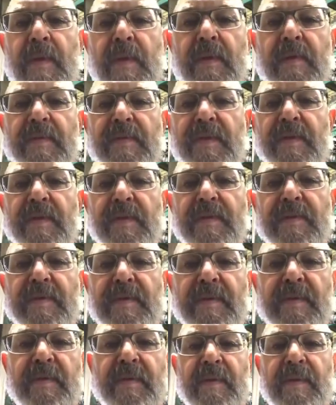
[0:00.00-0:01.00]
So it's
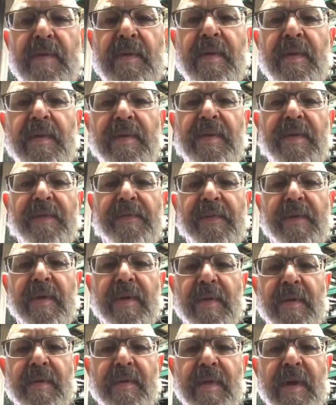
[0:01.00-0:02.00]
a little different.
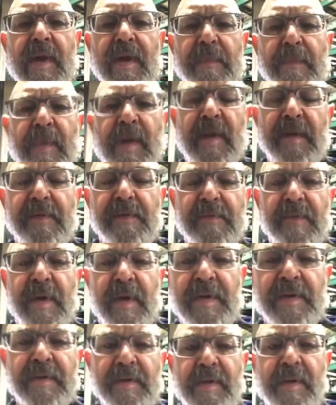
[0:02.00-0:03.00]
Not
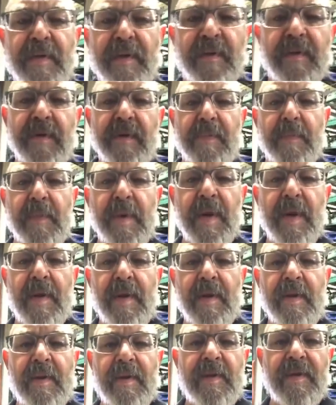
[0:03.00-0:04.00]
manufacturing with
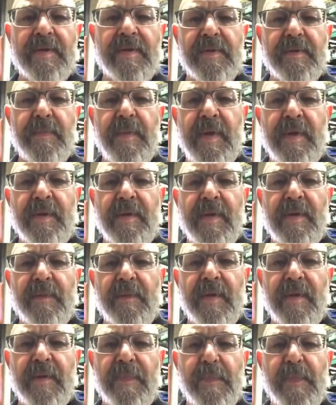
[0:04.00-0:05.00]
Mary, it's build it
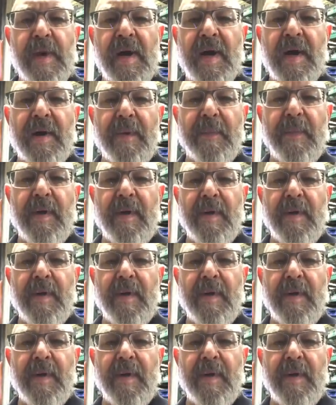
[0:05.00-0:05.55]
with Bob.